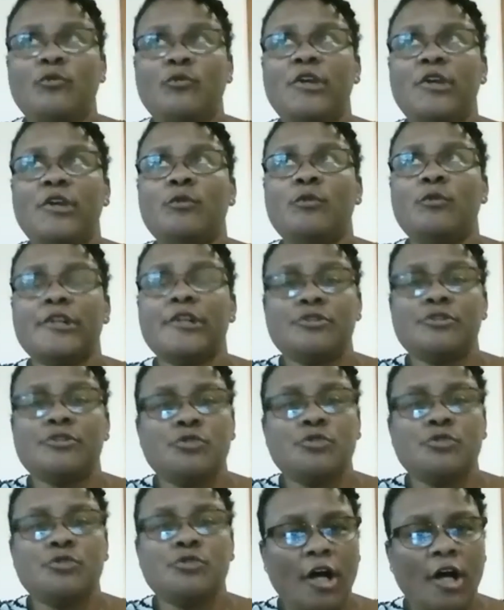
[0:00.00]
we were to
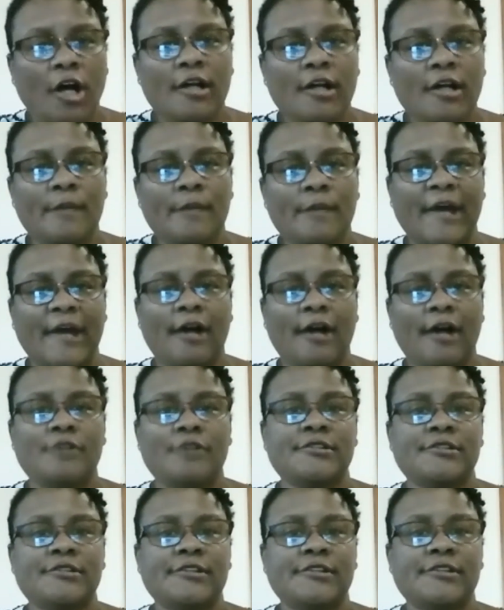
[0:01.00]
talk
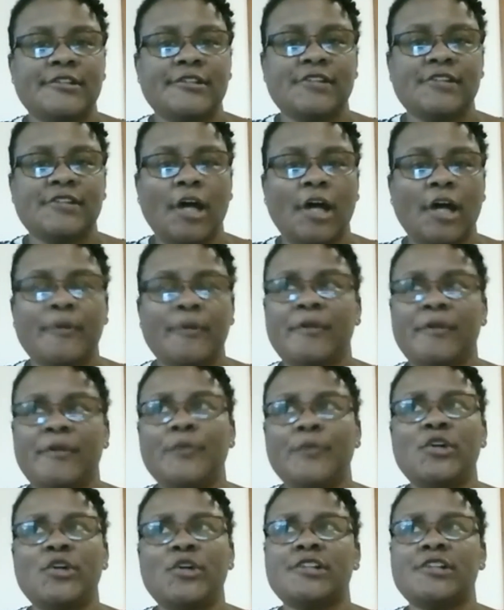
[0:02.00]
about this topic,
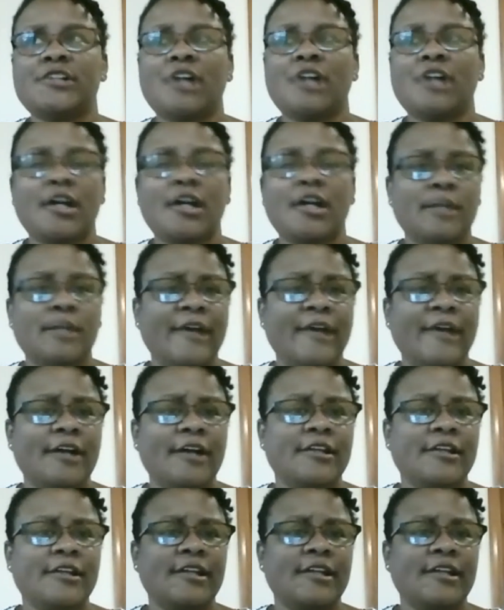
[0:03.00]
people aren't talking
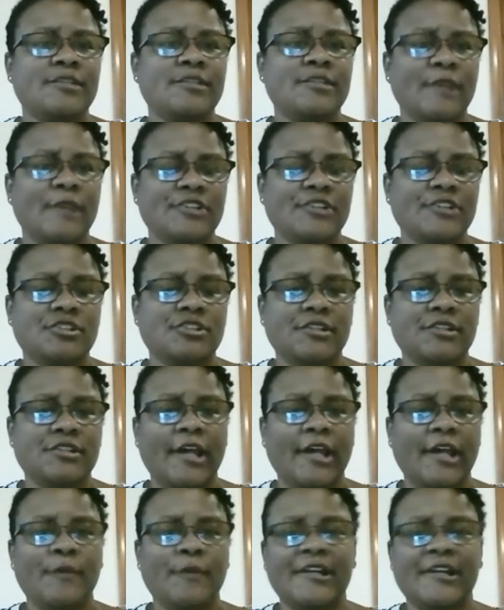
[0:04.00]
about it as much
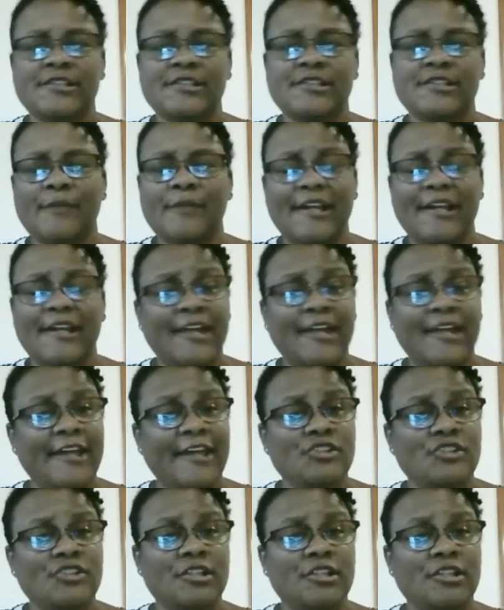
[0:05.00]
today, because the
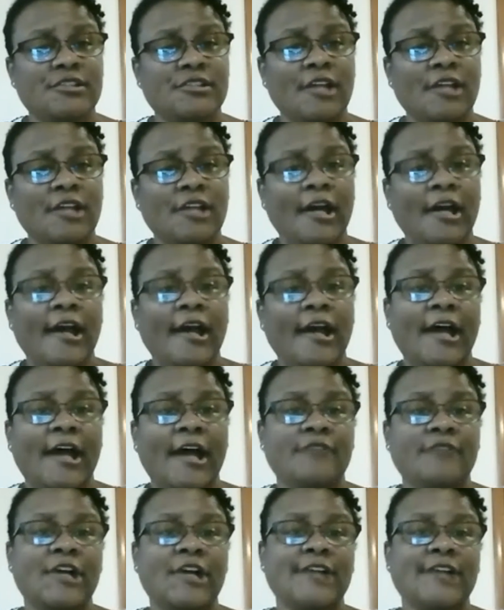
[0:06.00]
medications
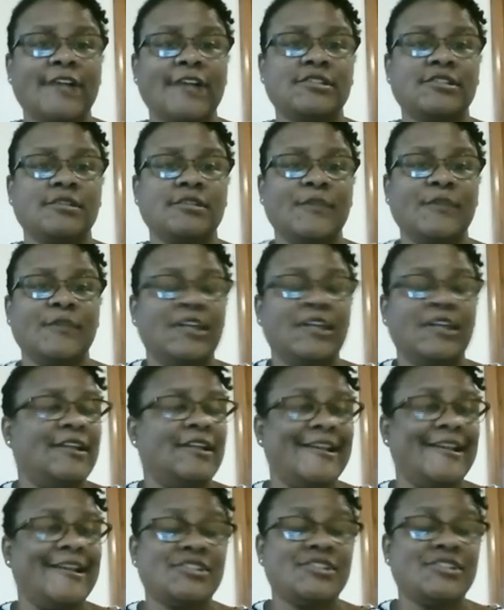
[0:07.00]
have gotten to be
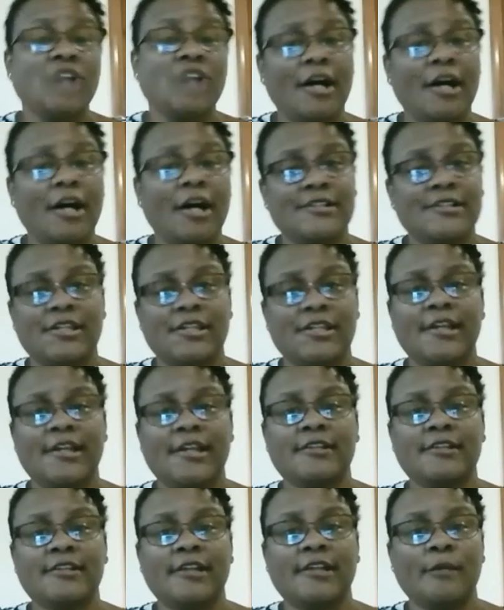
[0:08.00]
less
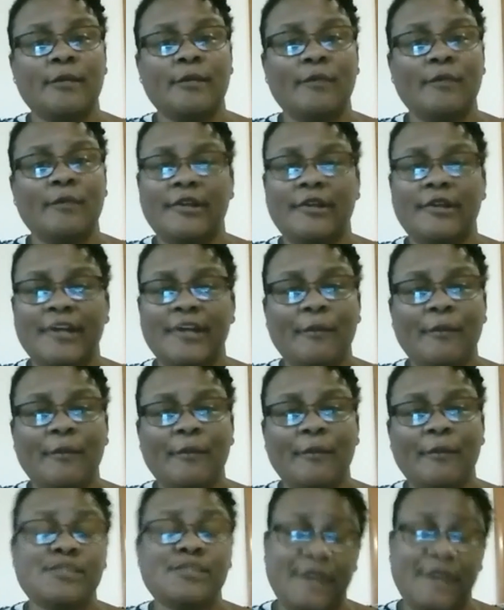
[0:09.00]
toxic. They're
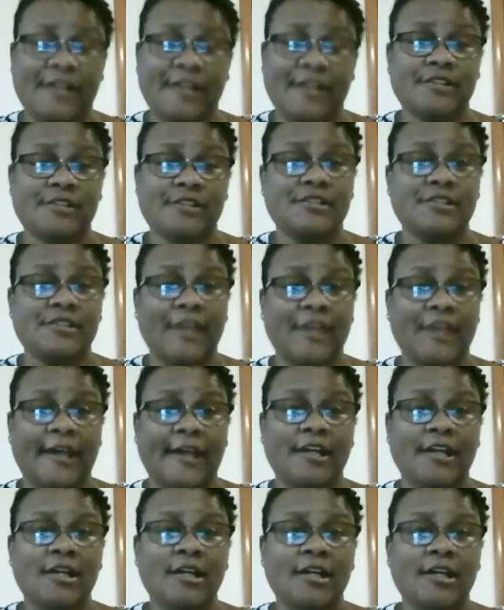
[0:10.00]
much better
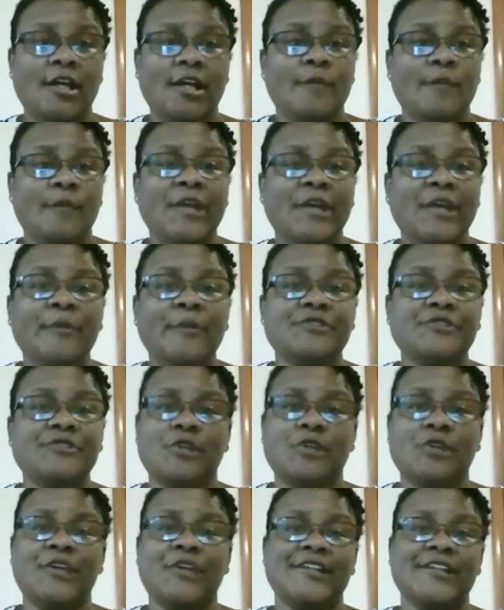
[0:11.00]
today. People
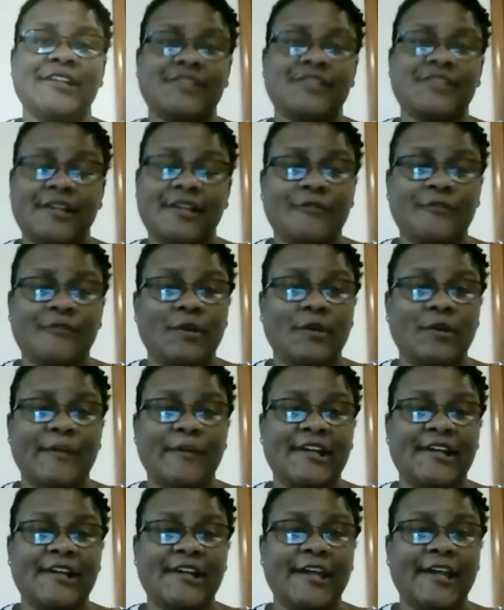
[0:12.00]
don't get sick from the
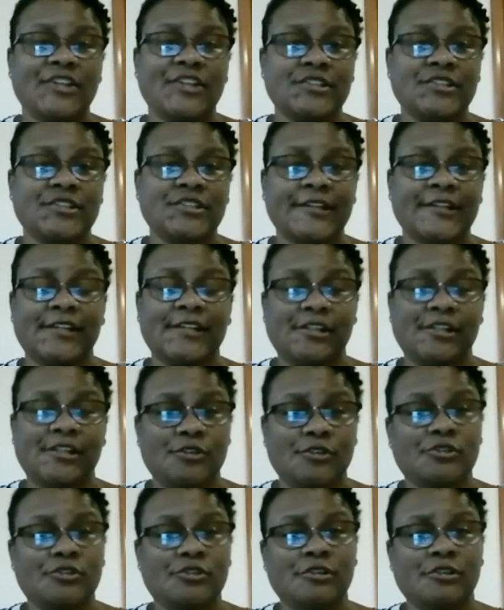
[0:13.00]
medications like they
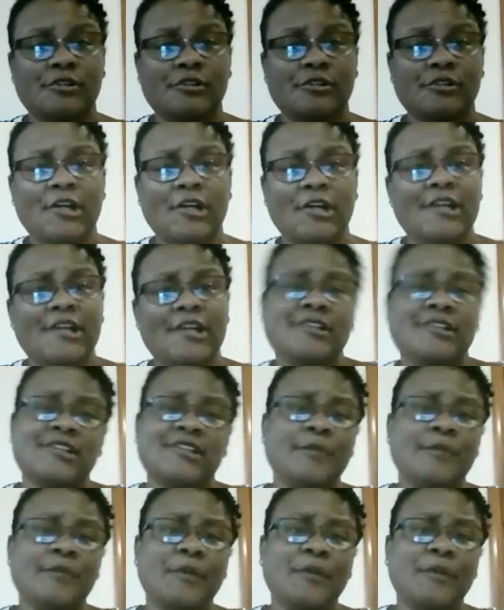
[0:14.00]
used to.
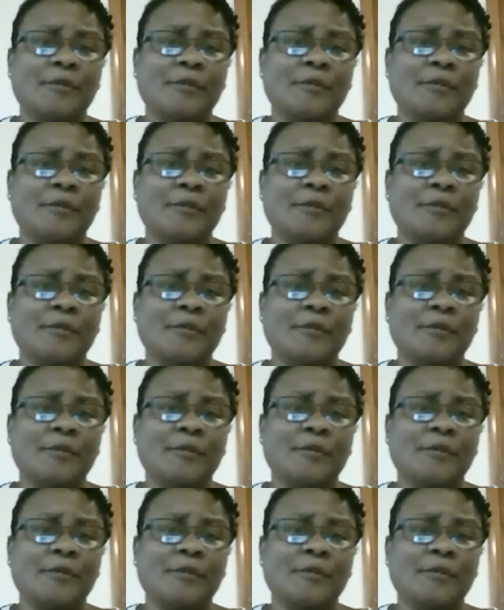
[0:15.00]
some people